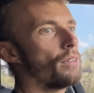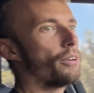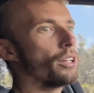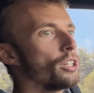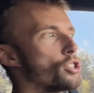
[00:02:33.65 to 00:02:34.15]
I
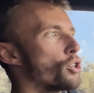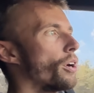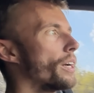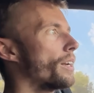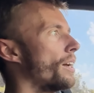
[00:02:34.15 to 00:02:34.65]
really
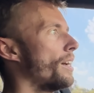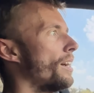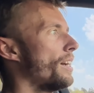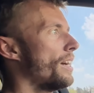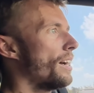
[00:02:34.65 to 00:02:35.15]
enjoy it.
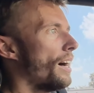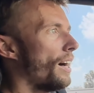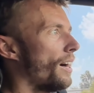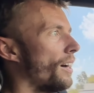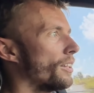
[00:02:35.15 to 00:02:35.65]

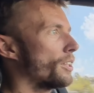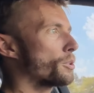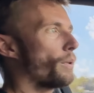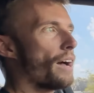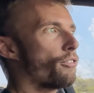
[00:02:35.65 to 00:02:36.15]

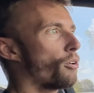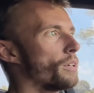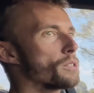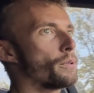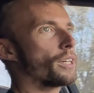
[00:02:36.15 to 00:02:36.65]
This platform
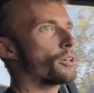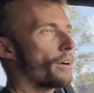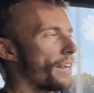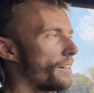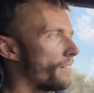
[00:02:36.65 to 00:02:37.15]
has been
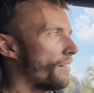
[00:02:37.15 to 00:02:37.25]
great.